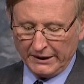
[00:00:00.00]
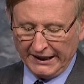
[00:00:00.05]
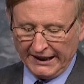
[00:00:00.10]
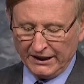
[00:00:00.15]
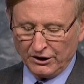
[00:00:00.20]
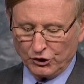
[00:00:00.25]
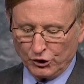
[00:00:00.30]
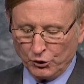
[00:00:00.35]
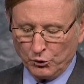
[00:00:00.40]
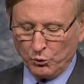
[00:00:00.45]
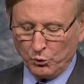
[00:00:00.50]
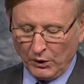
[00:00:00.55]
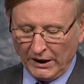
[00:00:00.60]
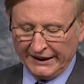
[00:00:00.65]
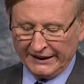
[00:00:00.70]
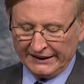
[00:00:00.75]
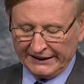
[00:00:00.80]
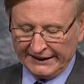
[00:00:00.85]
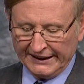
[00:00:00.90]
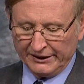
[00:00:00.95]
into
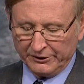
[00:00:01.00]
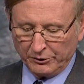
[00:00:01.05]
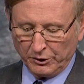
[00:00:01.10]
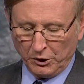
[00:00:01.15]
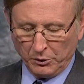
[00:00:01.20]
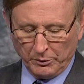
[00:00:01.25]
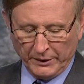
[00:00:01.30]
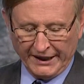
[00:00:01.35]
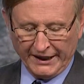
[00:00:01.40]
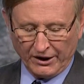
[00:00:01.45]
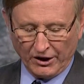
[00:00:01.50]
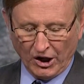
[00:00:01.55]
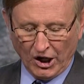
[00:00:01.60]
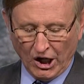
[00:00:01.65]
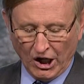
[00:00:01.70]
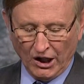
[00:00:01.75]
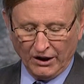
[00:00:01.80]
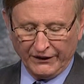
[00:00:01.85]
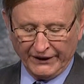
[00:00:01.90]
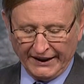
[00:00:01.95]
one literal week
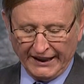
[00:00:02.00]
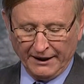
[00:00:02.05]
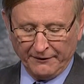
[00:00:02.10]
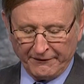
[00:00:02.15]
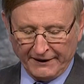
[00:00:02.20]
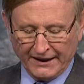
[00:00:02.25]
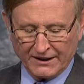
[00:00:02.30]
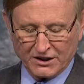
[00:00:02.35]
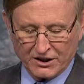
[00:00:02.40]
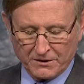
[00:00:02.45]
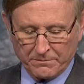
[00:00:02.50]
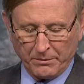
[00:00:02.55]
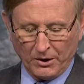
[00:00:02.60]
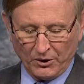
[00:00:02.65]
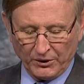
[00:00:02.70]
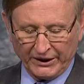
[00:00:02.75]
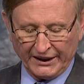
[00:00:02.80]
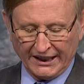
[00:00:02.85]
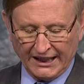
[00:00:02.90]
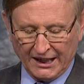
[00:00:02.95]
all the events
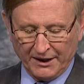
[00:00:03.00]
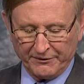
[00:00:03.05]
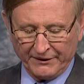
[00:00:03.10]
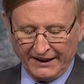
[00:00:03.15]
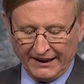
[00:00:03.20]
spoken of